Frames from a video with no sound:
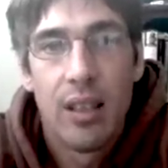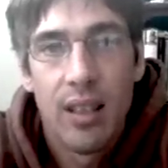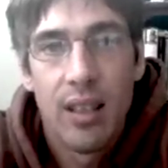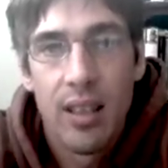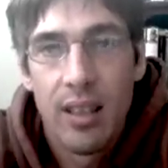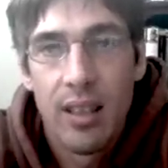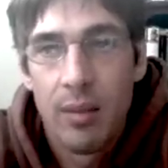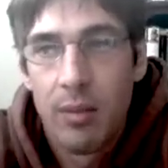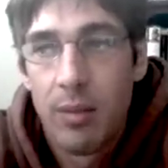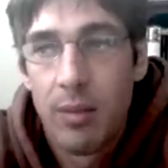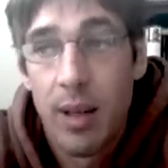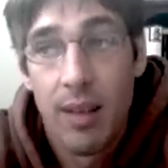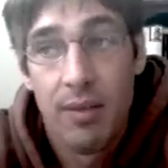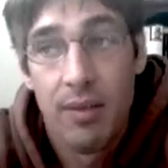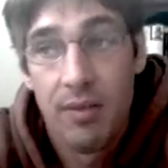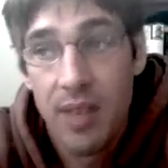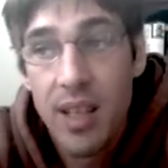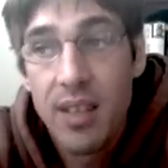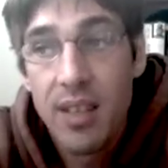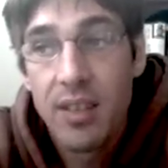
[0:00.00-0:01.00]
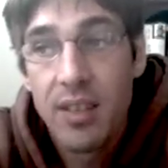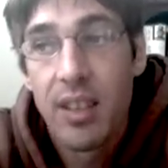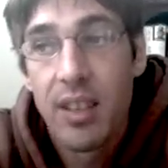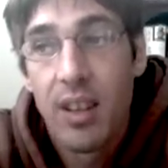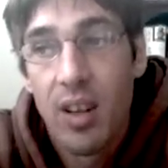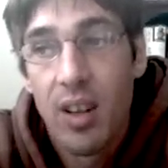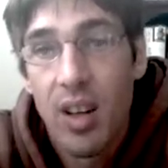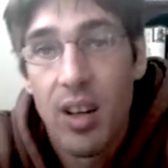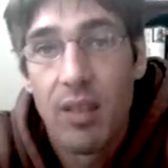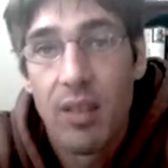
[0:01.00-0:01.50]
And by
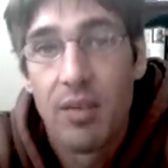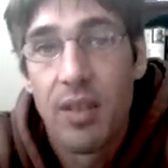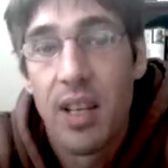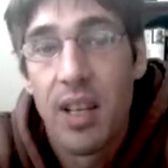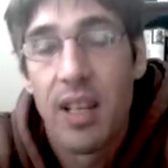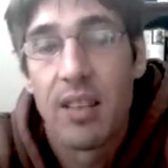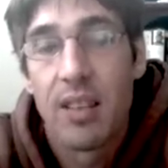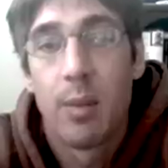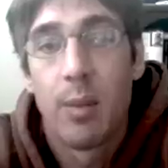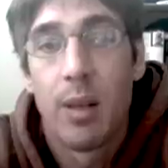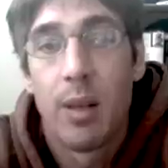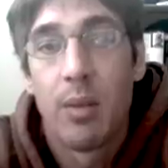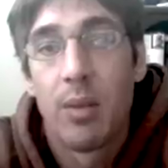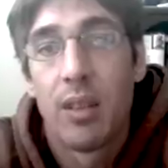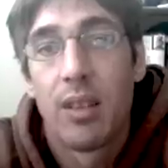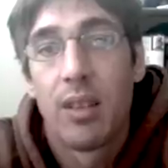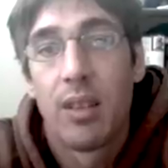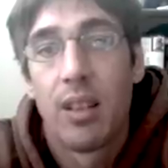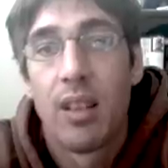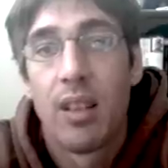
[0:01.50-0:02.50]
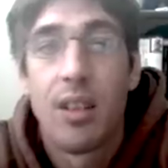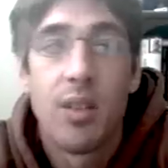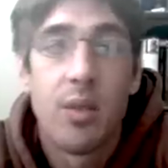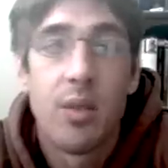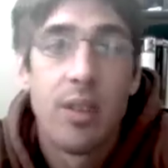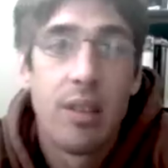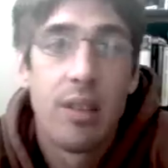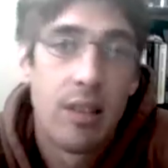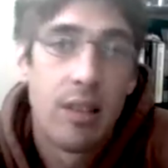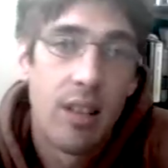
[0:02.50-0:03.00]
facing hard facts about what their
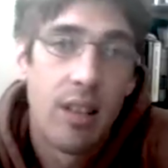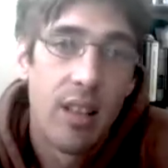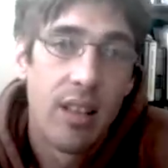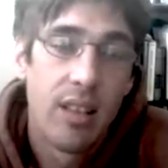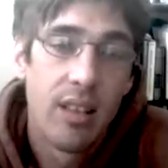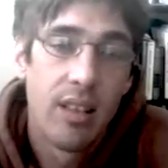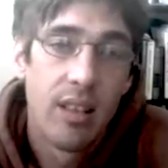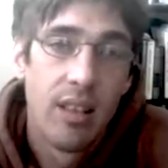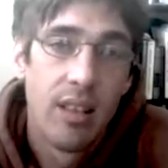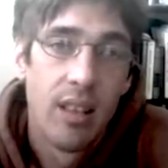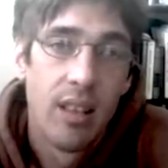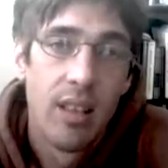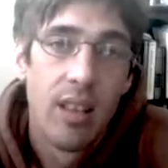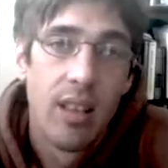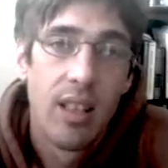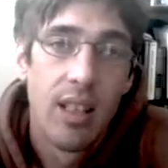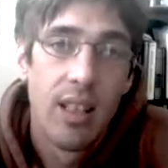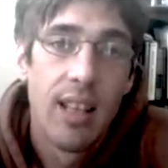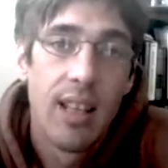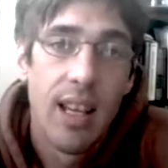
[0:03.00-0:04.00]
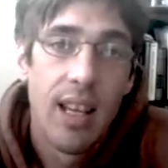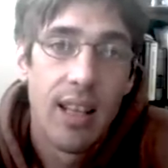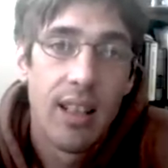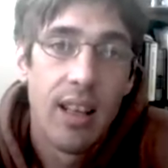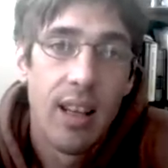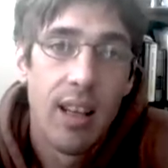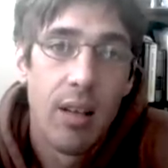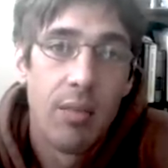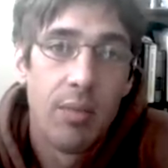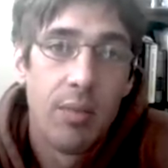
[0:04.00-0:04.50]
country has done, it, that
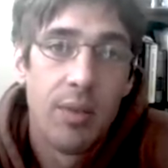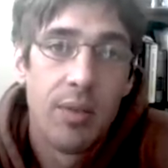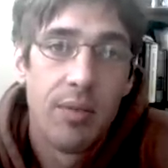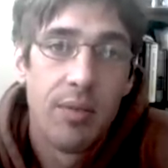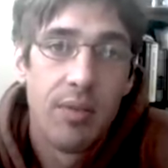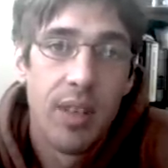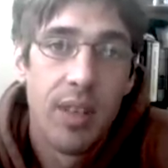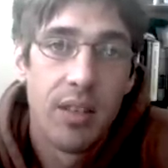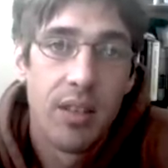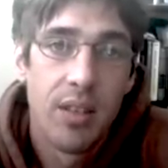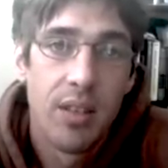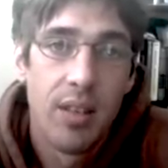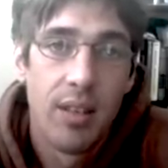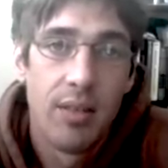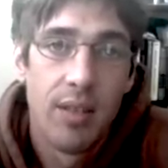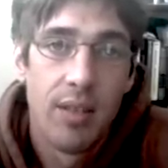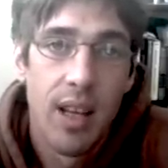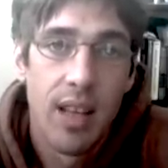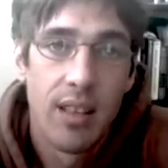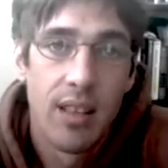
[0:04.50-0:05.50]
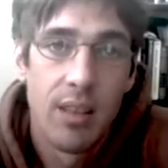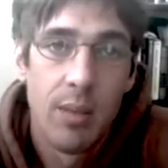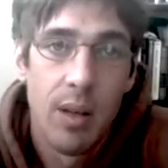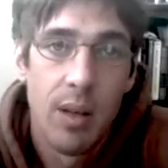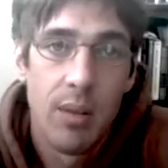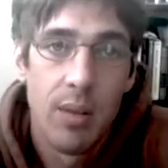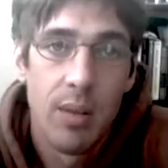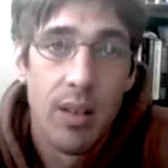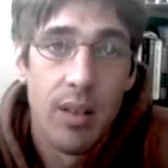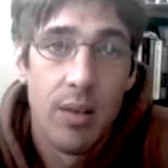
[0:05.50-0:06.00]
helps face hard facts
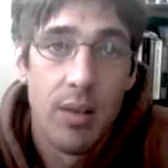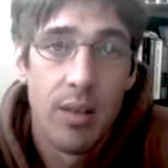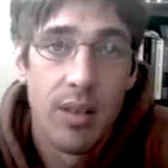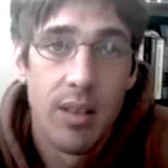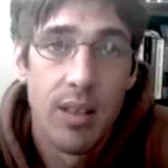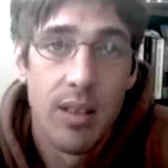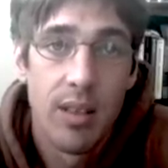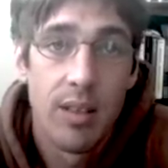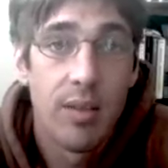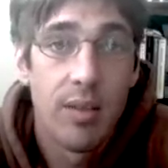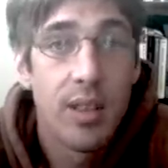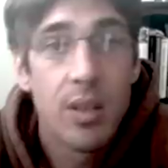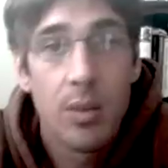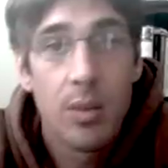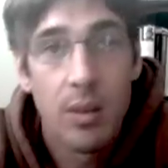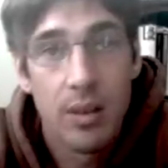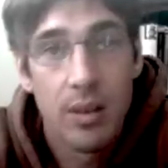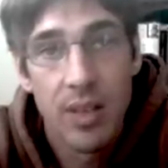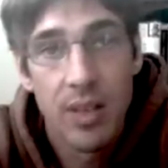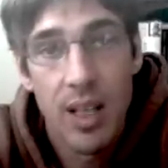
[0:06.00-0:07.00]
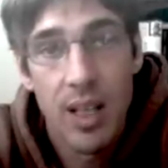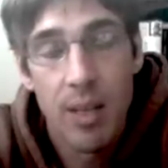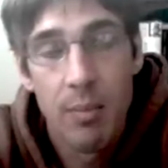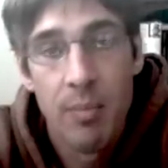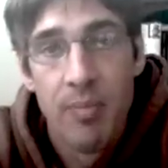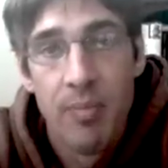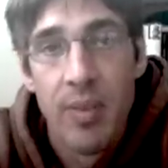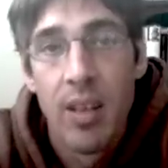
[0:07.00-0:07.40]
about what you as an individual have done.